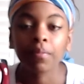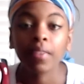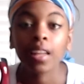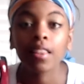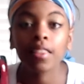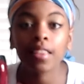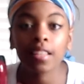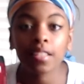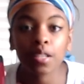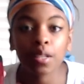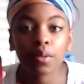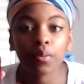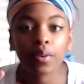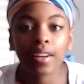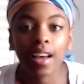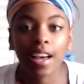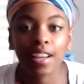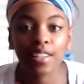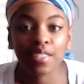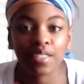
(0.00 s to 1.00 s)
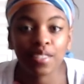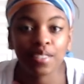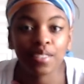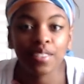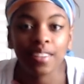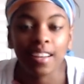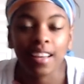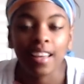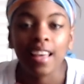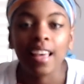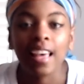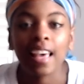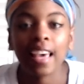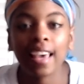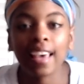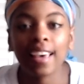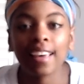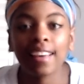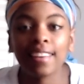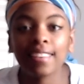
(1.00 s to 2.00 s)
this is what I do,
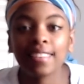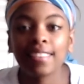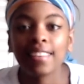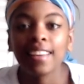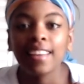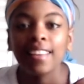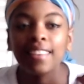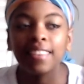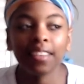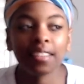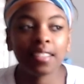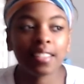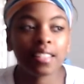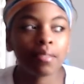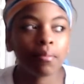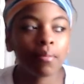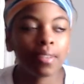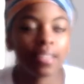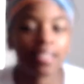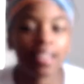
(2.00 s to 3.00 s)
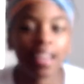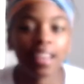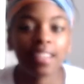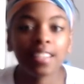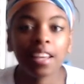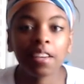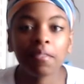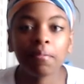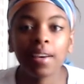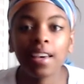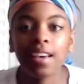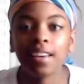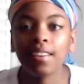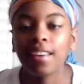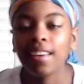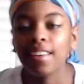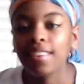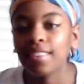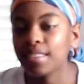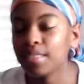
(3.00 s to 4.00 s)
and this is the mistakes I've made.
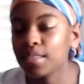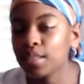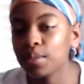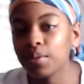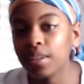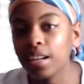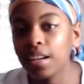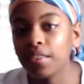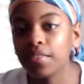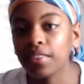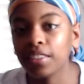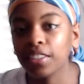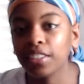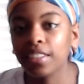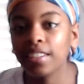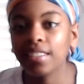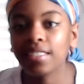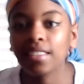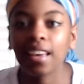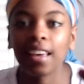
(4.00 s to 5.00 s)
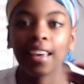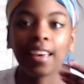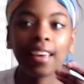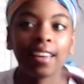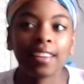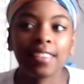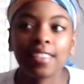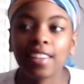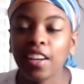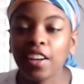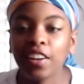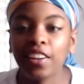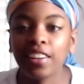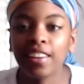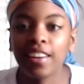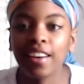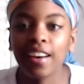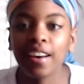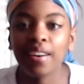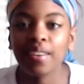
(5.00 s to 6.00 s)
This is what I've learned, and here you
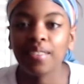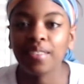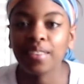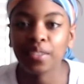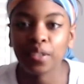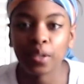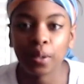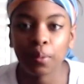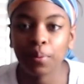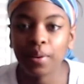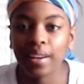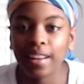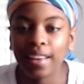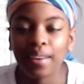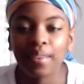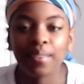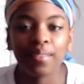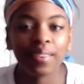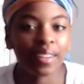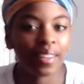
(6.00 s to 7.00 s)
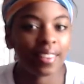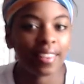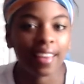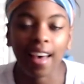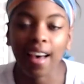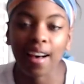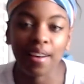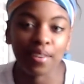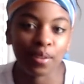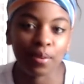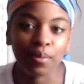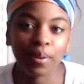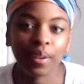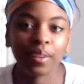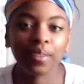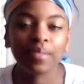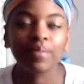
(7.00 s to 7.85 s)
go. Interpret it with how you will.